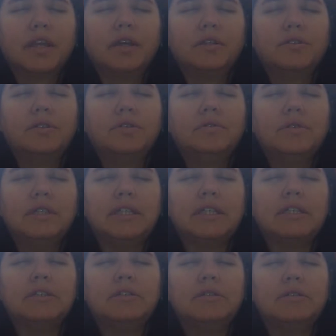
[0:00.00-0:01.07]

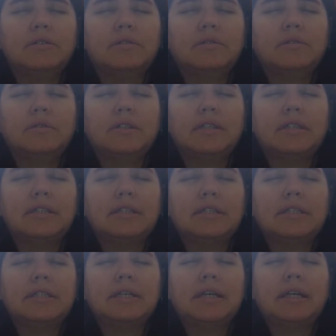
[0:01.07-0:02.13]
attuning to
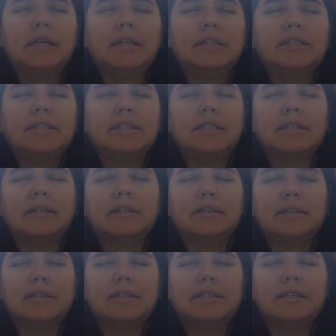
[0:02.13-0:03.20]
any
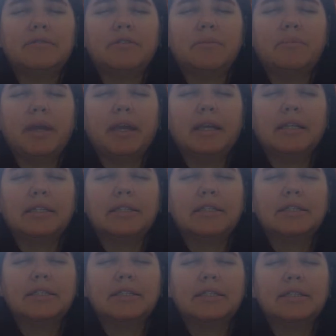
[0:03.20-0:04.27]
stillness that
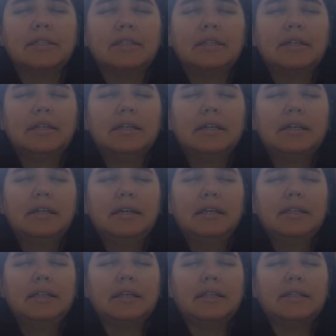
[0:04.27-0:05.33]
remains,
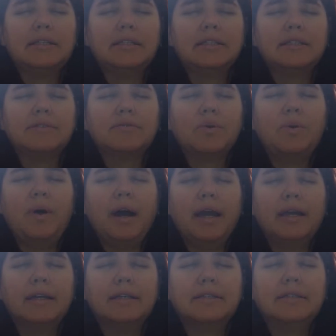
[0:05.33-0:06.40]
that sense of
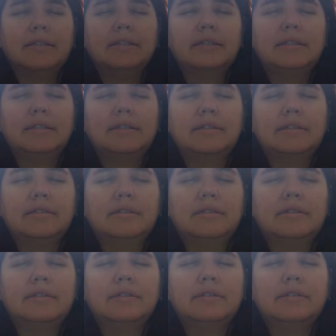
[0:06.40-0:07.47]
quiet
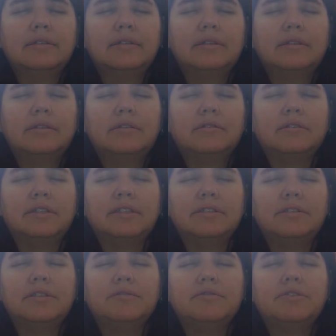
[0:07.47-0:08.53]
or
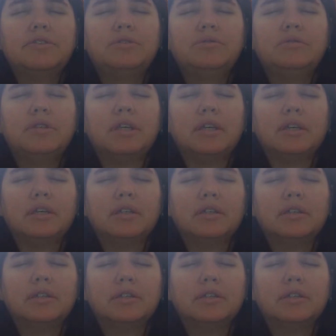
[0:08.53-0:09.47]
sense of soothing.